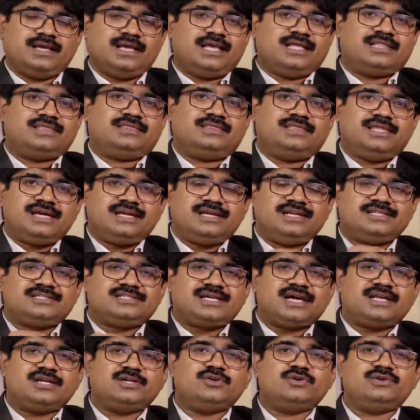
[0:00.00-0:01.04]
They
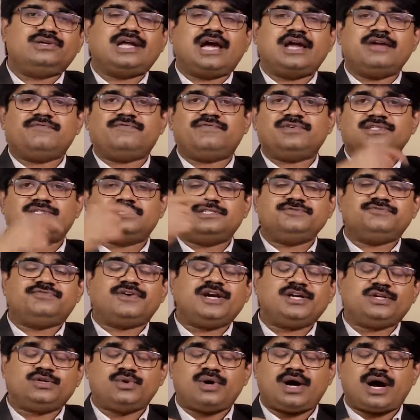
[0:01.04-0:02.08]
decided to
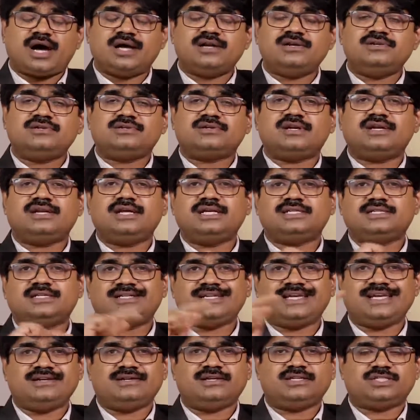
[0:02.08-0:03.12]
diversify to unrelated
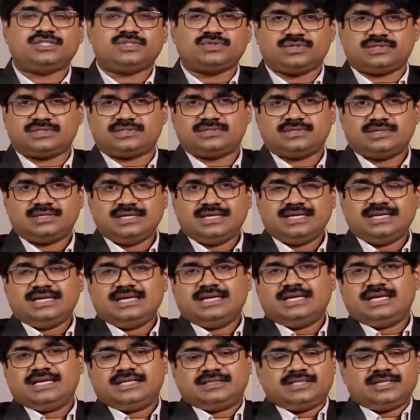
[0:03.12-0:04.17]
industries.
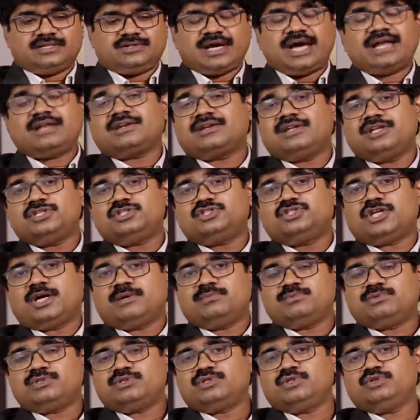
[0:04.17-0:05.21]
They directly
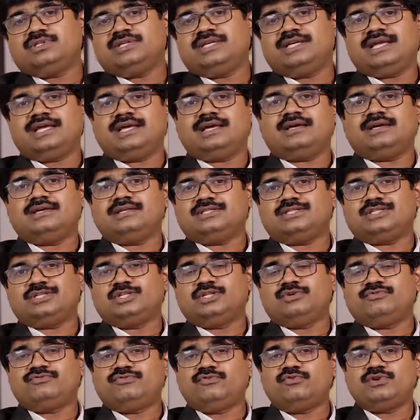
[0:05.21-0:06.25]
jumped to
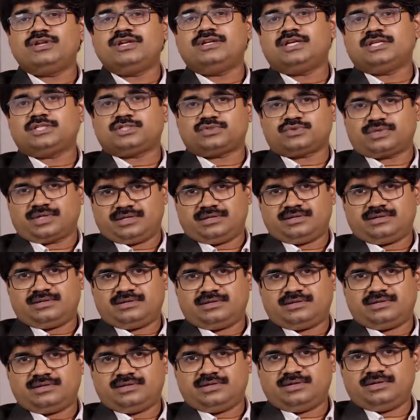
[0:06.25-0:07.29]
the food industry.
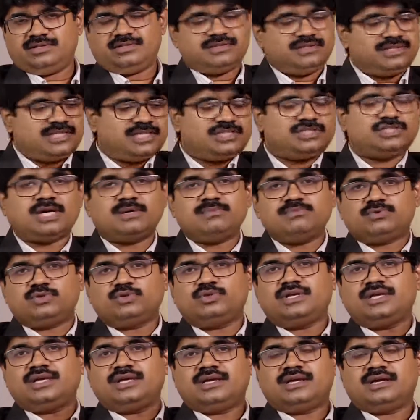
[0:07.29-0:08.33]
They jumped to
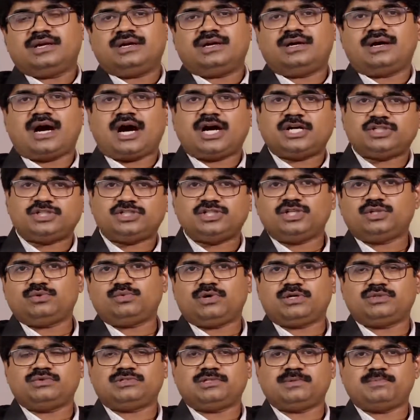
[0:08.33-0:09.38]
the
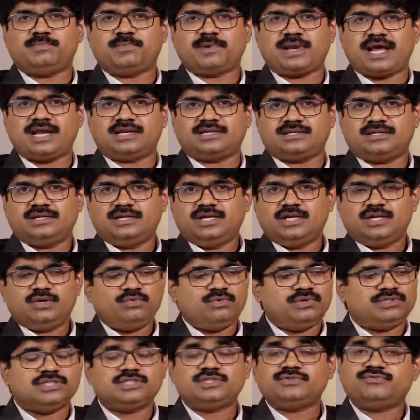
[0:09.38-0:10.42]
Ashirwad was a brand,
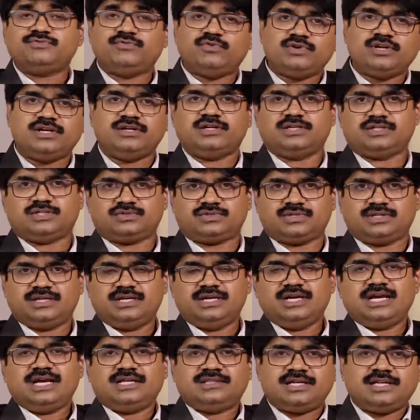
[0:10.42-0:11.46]
which is food industry.
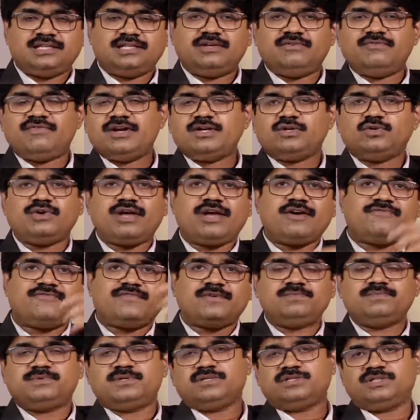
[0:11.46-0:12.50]
Then they went to
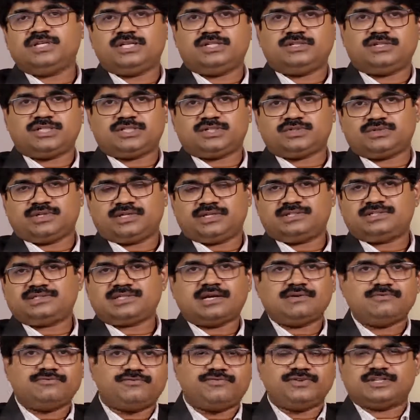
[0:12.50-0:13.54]
FMCG industry,
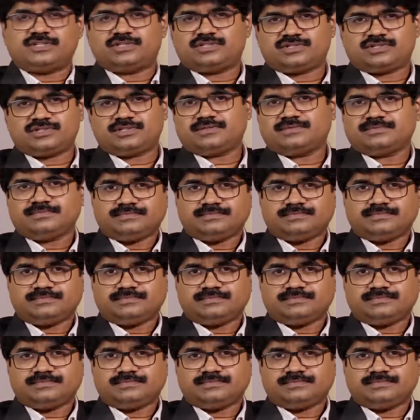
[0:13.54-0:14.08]
Sunfeast,